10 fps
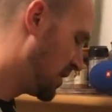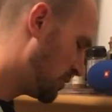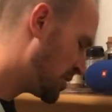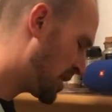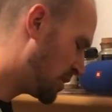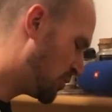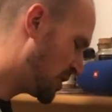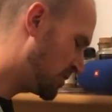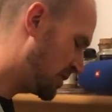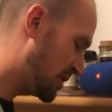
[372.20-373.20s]
We kind of
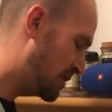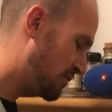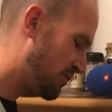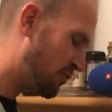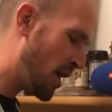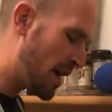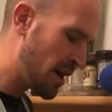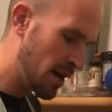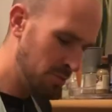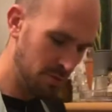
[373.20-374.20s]
want them to fry
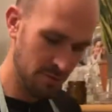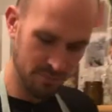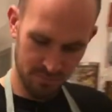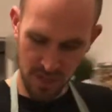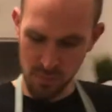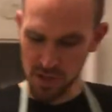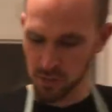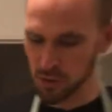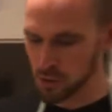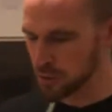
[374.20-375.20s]
up and
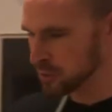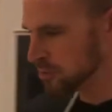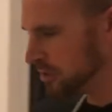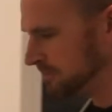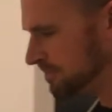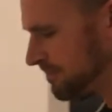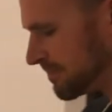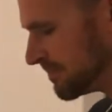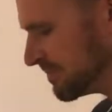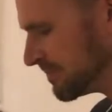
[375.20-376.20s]
become a little crispy.
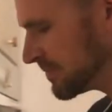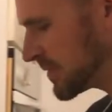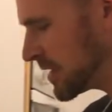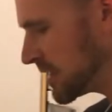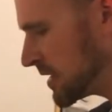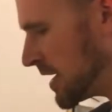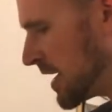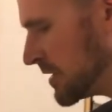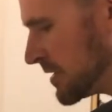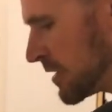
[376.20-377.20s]
I think that
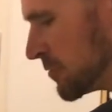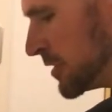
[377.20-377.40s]
adds like a really